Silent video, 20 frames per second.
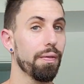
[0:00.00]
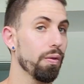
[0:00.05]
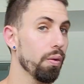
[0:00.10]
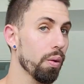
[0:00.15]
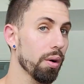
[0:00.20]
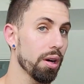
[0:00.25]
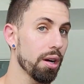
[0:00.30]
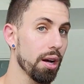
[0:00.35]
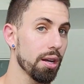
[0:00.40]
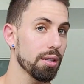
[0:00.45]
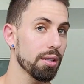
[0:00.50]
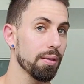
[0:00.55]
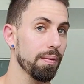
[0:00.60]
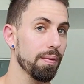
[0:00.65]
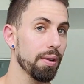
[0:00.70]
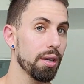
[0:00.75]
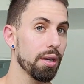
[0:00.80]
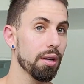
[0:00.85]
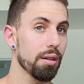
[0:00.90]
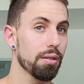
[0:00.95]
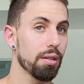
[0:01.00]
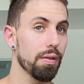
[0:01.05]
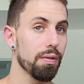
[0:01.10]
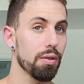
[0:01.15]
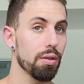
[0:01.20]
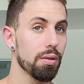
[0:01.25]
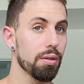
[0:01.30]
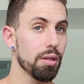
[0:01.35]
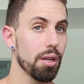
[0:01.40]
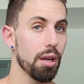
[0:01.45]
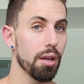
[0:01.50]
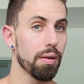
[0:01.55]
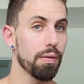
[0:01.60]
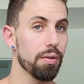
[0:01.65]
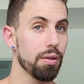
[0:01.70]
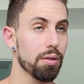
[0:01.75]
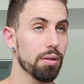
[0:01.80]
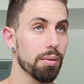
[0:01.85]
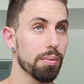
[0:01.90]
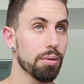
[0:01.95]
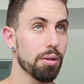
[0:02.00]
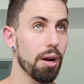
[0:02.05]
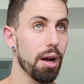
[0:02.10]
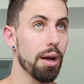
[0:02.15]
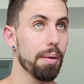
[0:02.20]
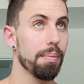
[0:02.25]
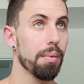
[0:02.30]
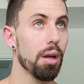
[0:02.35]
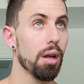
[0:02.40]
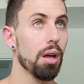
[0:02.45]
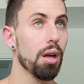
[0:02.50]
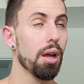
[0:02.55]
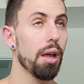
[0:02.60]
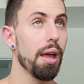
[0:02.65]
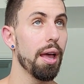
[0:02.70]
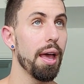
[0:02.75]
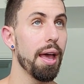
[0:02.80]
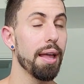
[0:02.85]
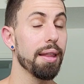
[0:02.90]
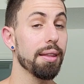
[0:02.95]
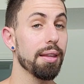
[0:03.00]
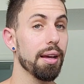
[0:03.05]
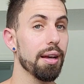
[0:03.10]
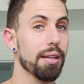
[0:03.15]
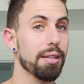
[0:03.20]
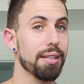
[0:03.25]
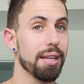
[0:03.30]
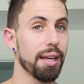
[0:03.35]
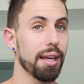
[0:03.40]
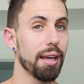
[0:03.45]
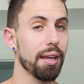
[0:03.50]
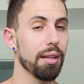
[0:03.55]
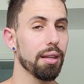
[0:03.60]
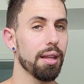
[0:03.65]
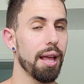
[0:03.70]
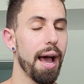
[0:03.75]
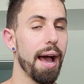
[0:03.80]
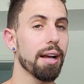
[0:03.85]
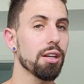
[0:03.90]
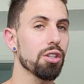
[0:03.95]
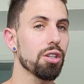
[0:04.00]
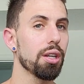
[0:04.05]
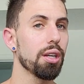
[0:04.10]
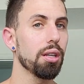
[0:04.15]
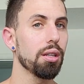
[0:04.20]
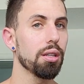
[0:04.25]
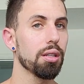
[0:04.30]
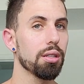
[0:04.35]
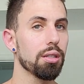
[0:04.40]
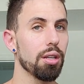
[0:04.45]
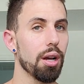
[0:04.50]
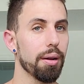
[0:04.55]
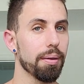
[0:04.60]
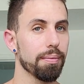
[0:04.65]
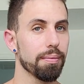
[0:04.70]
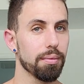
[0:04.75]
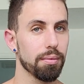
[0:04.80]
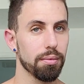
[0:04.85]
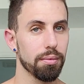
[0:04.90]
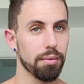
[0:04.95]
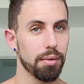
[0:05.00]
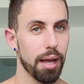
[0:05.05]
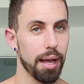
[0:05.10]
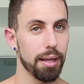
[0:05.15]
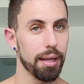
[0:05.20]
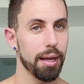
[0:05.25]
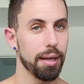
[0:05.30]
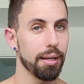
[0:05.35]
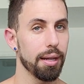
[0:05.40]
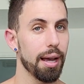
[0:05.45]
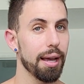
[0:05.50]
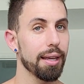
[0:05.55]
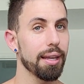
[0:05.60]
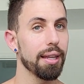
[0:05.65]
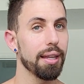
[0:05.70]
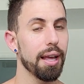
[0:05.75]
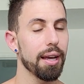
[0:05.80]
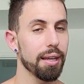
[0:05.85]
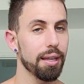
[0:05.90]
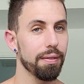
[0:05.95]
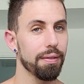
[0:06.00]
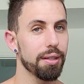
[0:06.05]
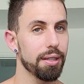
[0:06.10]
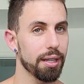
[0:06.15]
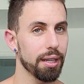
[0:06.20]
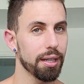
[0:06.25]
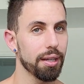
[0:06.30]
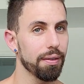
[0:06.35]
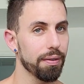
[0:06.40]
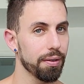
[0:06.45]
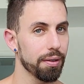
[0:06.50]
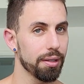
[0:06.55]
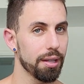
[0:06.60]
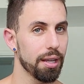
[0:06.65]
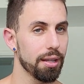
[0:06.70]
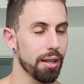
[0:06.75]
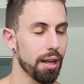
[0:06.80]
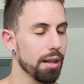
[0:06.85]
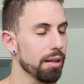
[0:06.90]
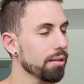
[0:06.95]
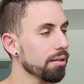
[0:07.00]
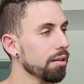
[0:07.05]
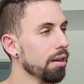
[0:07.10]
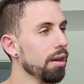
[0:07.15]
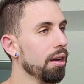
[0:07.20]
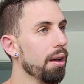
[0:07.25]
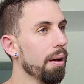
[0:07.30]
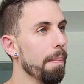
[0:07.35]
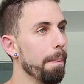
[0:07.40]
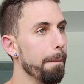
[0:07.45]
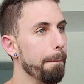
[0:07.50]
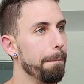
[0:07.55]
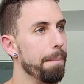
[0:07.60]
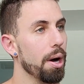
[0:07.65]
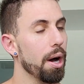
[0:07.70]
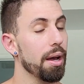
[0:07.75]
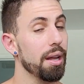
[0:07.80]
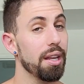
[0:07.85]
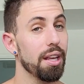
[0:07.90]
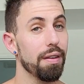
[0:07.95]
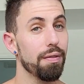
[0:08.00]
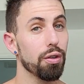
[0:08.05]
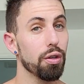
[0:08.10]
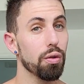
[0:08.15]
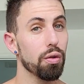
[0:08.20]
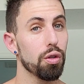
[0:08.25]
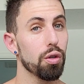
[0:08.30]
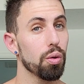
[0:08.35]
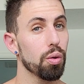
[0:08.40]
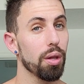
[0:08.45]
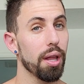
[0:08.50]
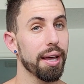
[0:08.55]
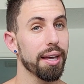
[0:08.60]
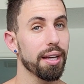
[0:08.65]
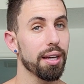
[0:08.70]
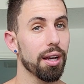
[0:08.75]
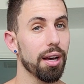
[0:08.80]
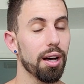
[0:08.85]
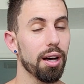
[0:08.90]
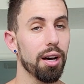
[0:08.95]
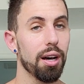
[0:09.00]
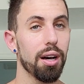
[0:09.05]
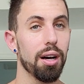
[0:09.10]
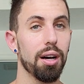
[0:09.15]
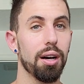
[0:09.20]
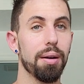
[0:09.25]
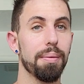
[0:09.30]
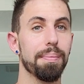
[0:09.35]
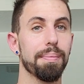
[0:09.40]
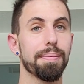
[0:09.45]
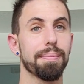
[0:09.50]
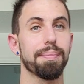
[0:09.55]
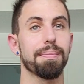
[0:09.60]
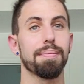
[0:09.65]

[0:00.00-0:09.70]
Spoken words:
4 custom videos if you subscribe, and a ticket. Actually, sorry, I lied. I cannot give a ticket for $10. But if you do like a